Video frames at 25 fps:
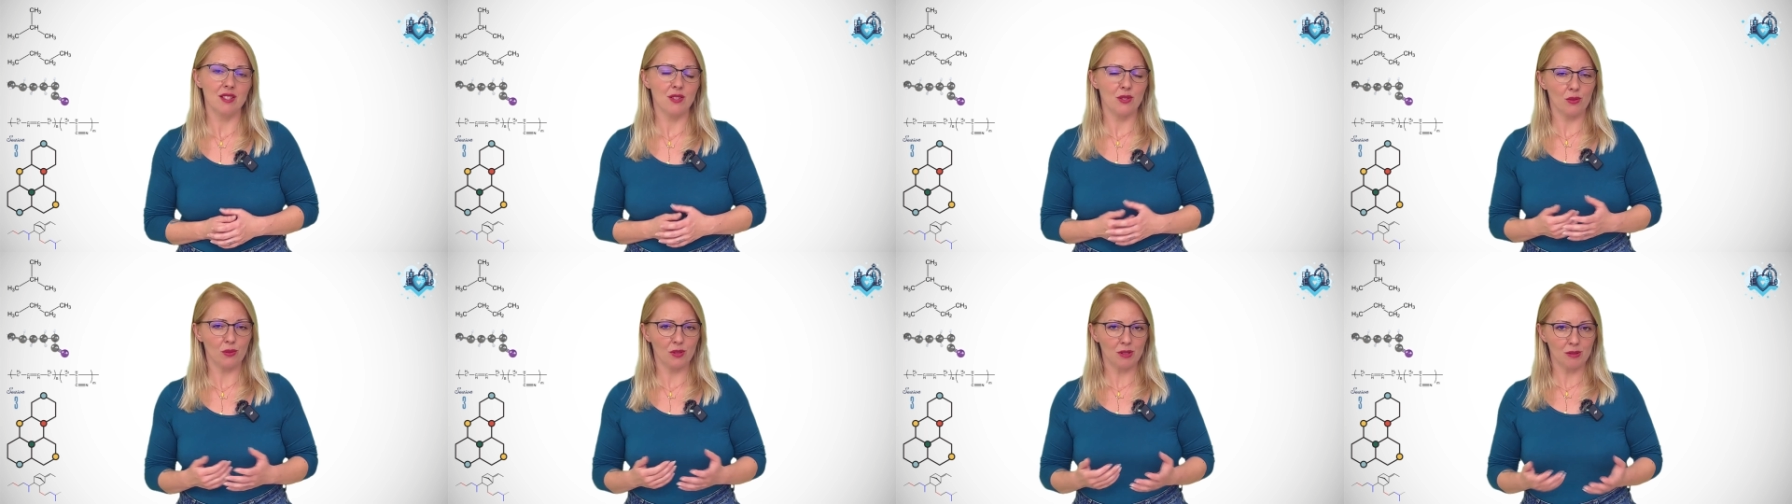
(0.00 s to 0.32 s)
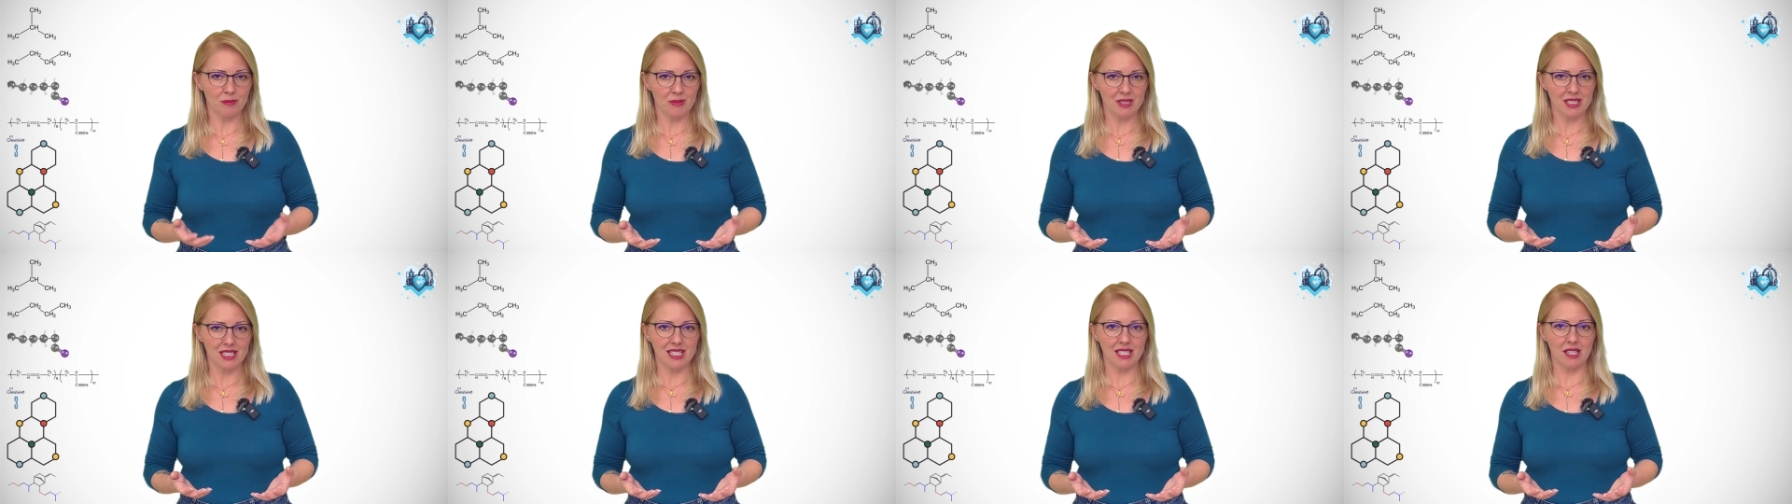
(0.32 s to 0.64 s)
so the
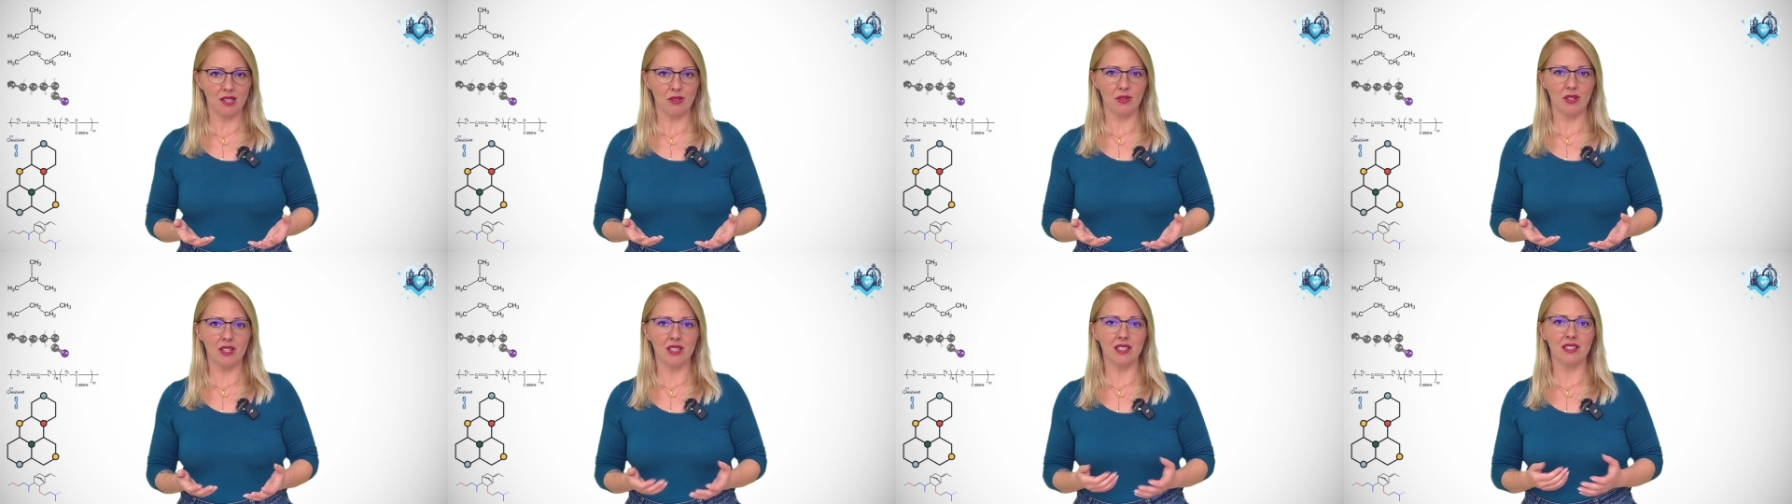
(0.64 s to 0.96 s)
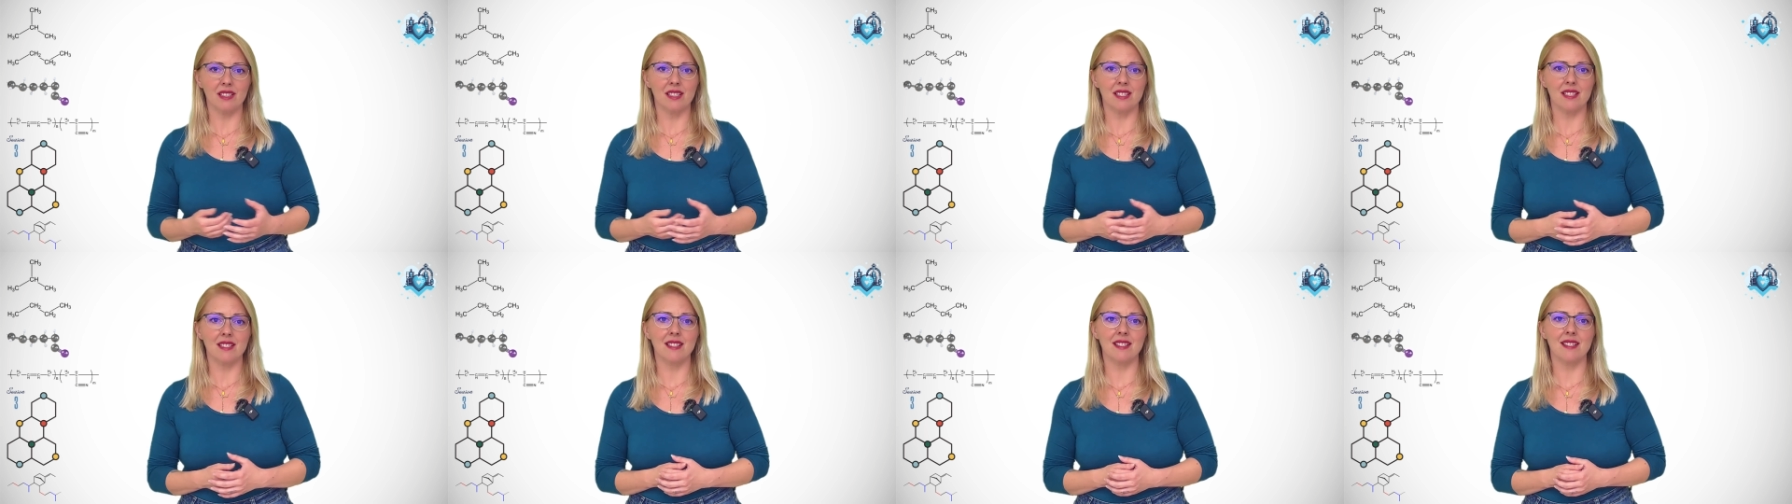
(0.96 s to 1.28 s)
material
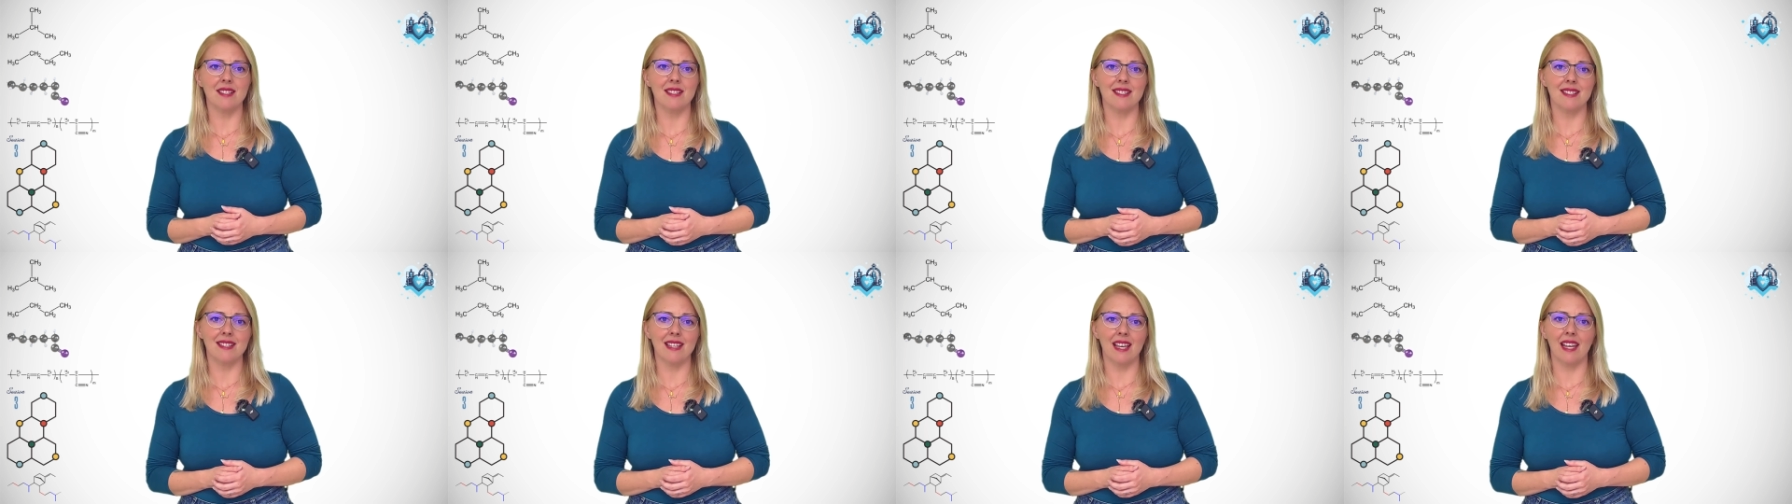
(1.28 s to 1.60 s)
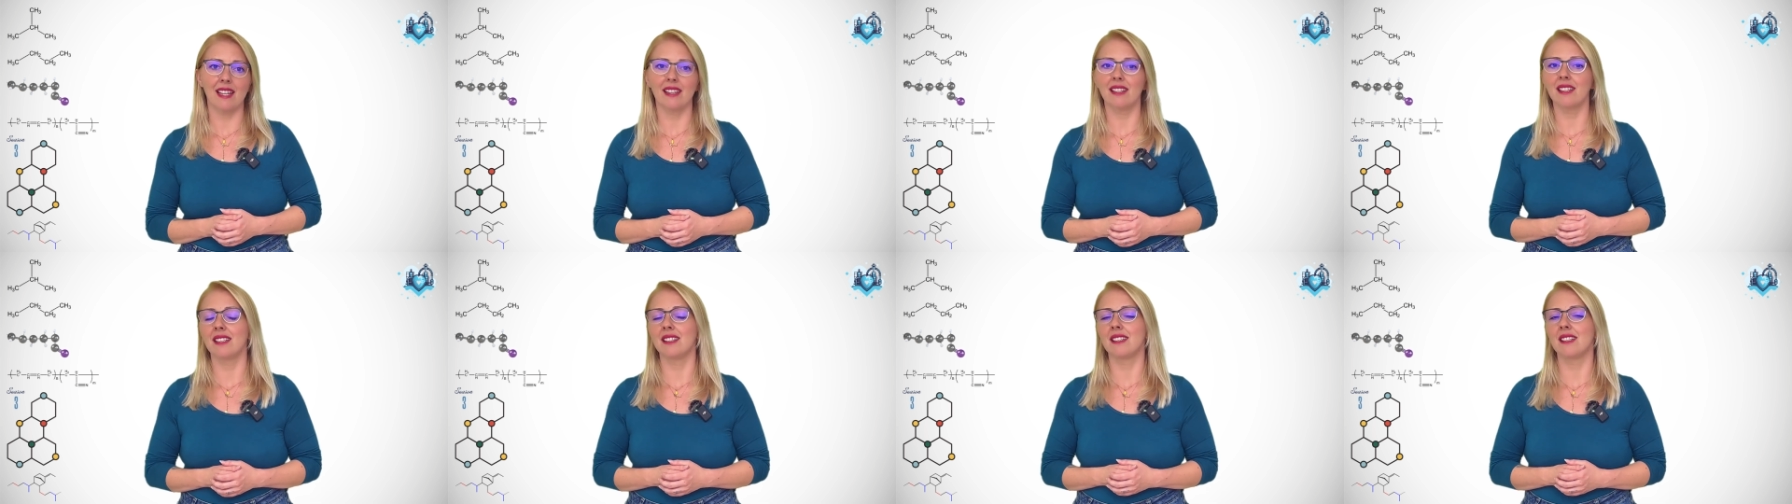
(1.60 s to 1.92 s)
doesn't
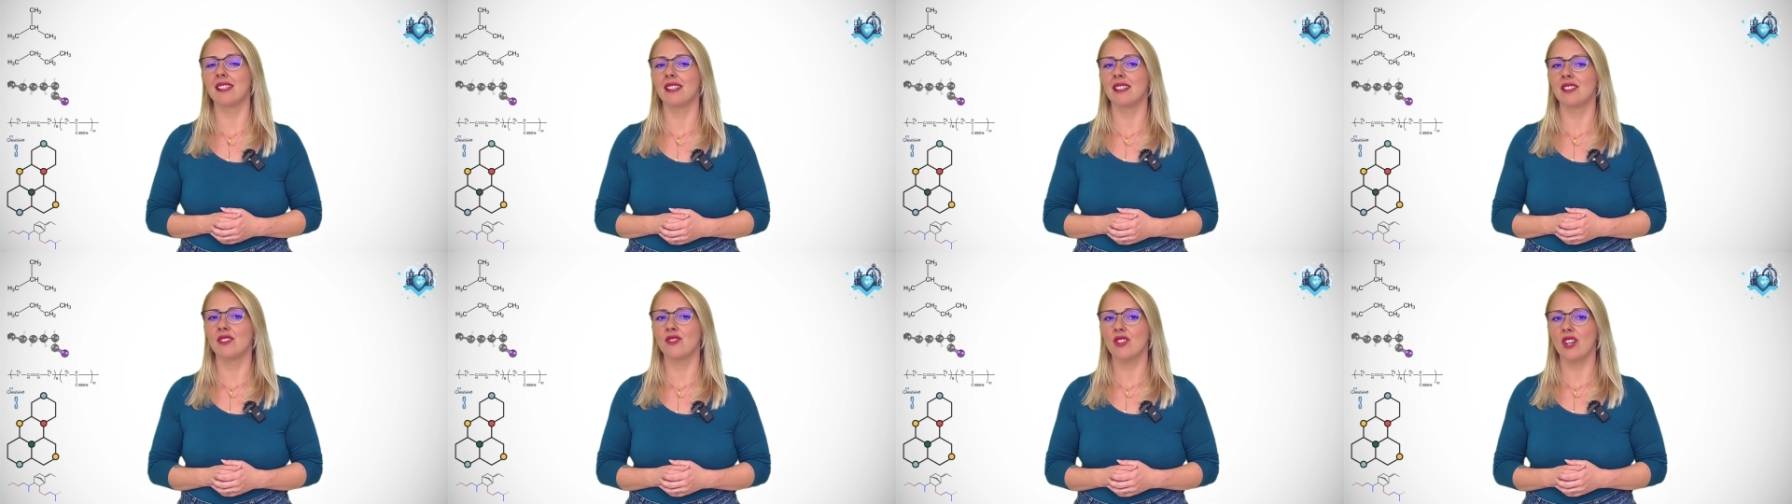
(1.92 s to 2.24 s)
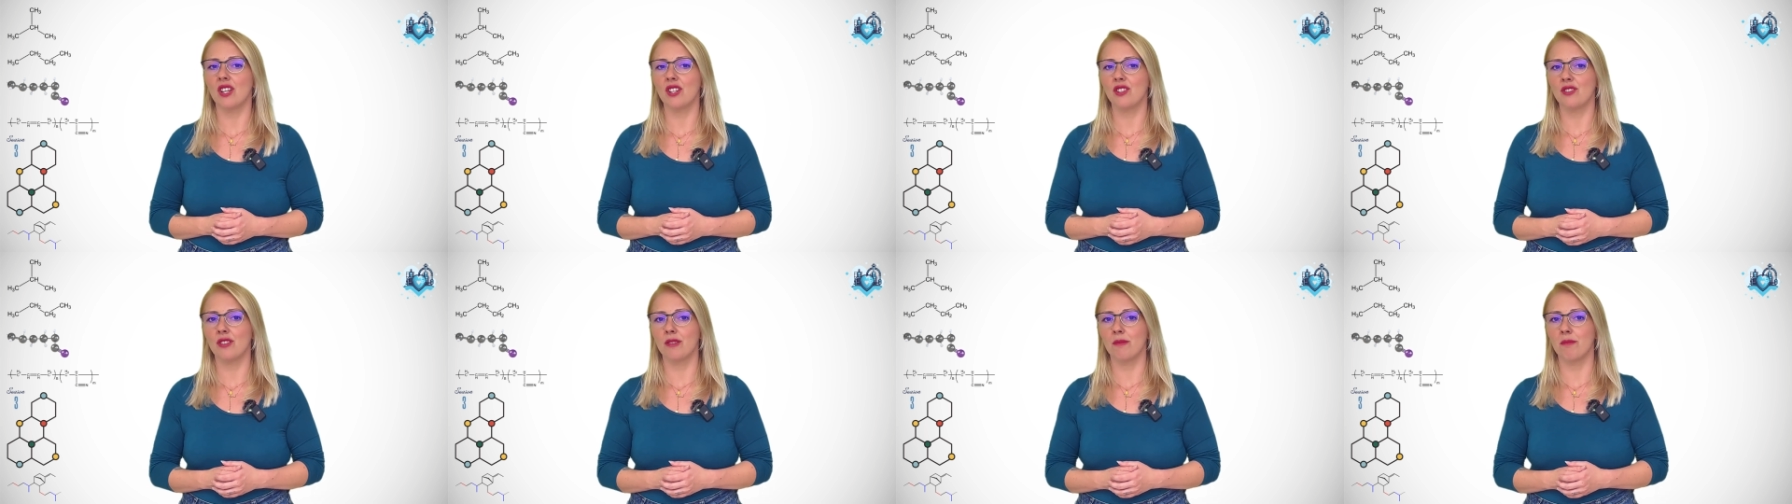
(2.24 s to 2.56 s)
set in the
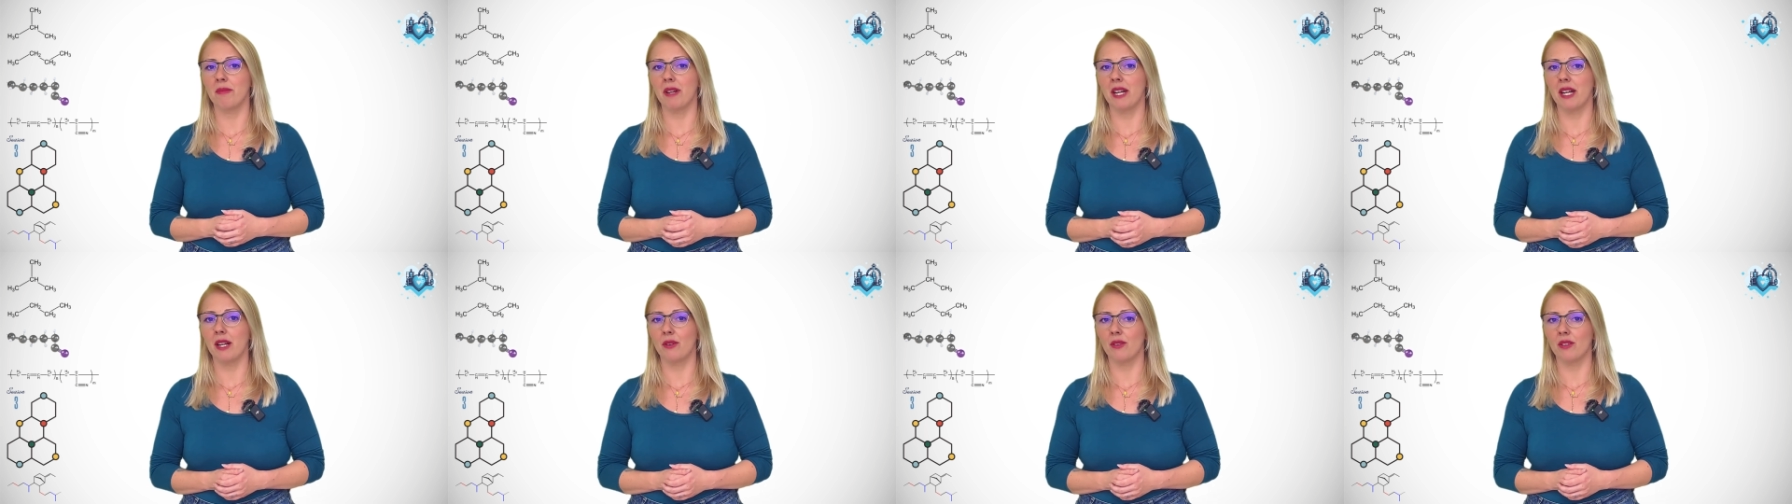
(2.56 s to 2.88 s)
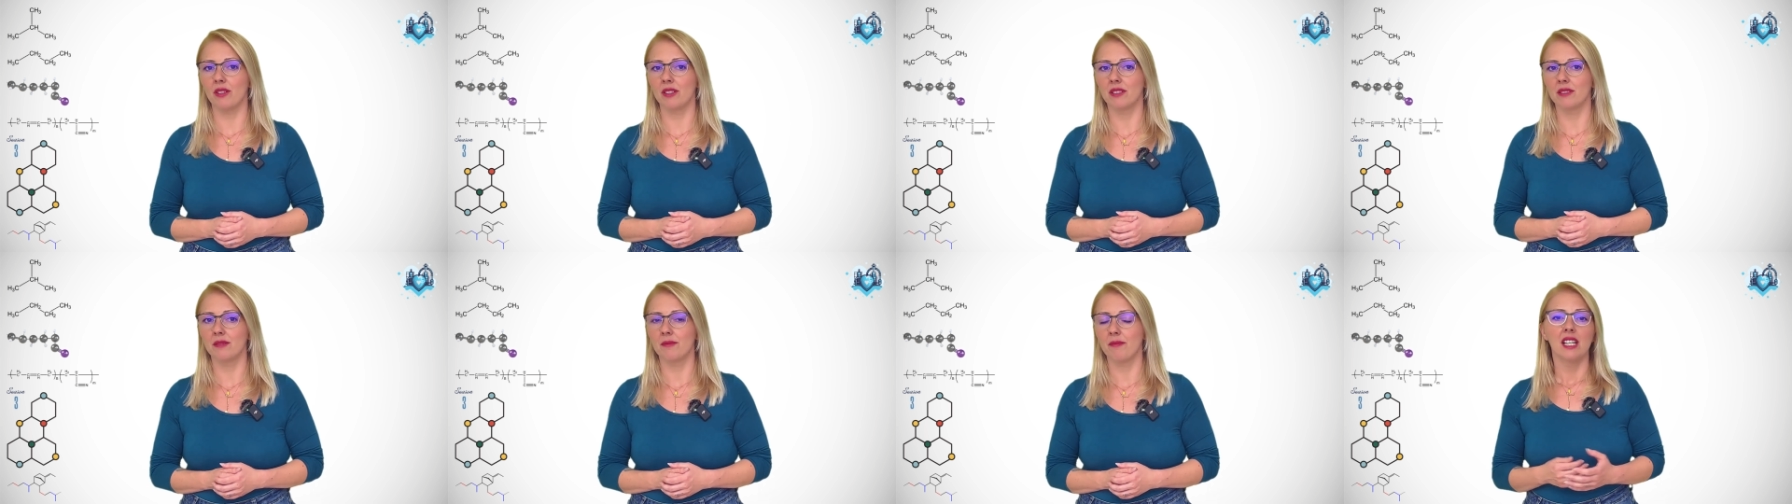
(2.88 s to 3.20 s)
injection
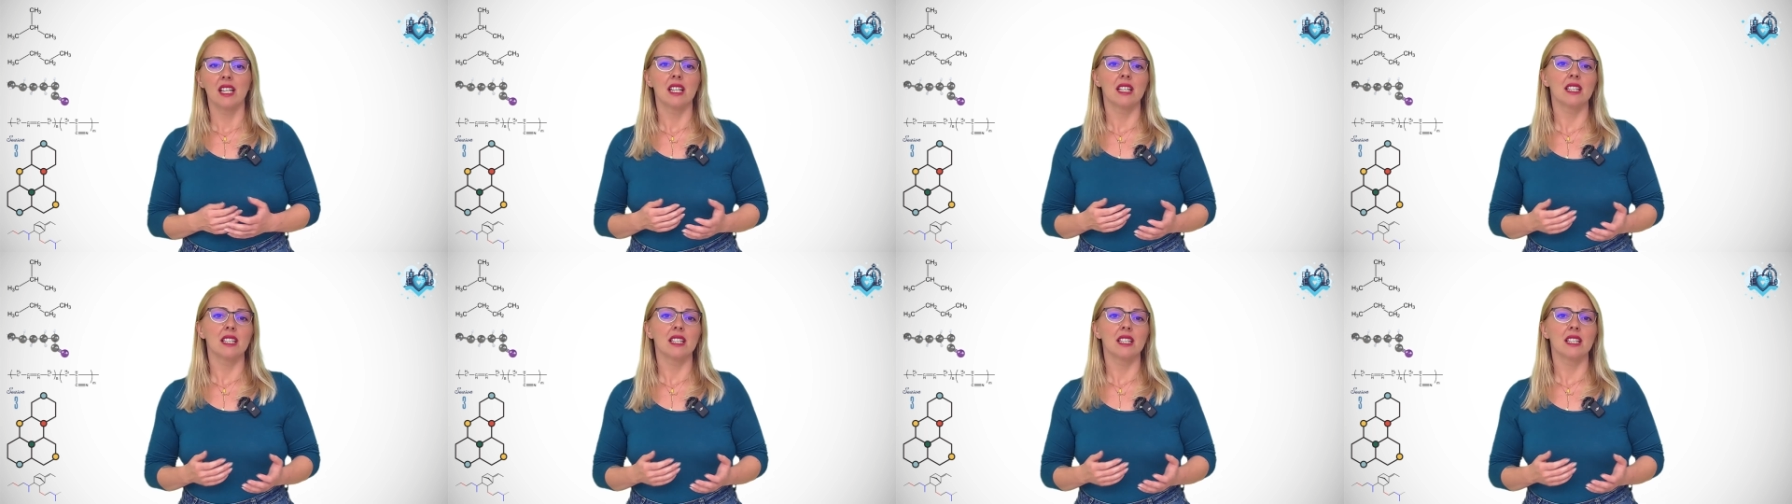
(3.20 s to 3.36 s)
barrel.